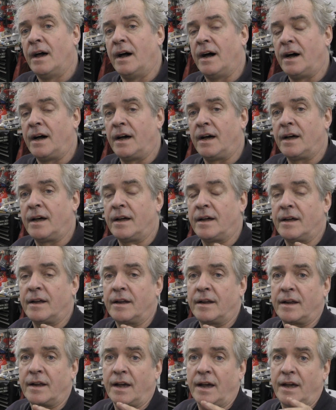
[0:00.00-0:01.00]

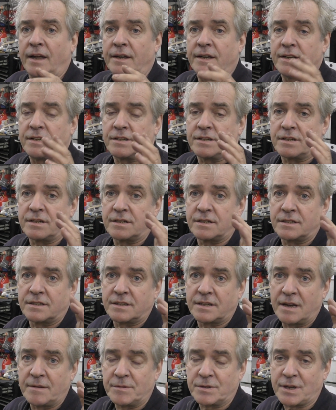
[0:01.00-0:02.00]
Uh, and he
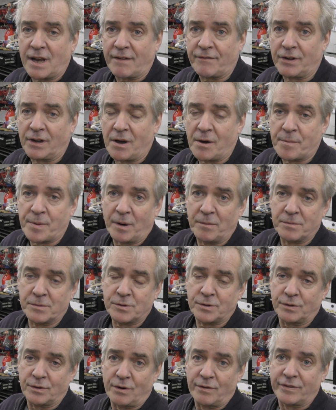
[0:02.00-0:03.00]
seems to have a lot of
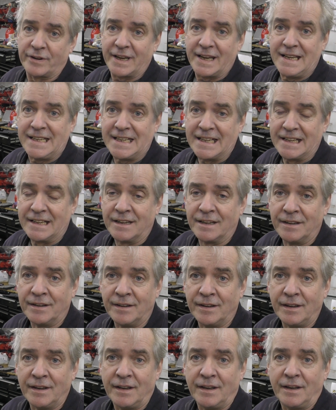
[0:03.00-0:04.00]
problems with overheating
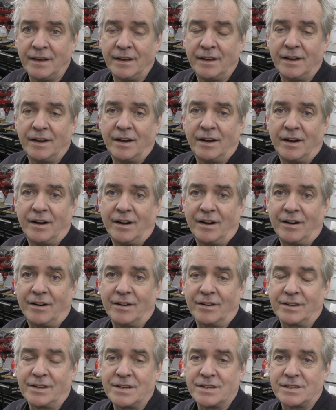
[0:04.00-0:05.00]

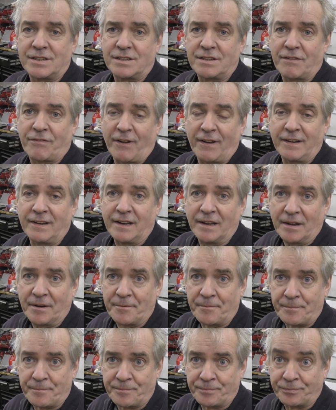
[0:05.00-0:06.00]
on his
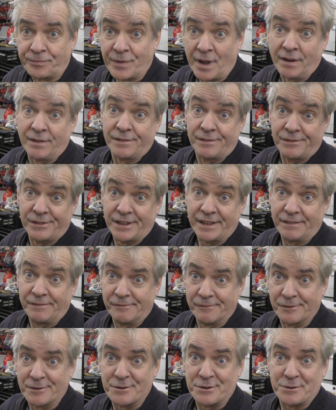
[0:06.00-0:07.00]
Defender.
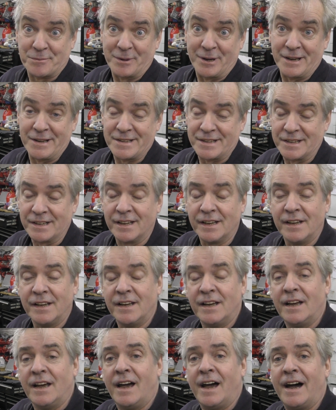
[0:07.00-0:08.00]
Surprising.
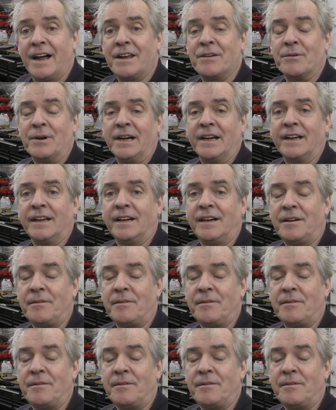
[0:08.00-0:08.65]
Eh? Anyway,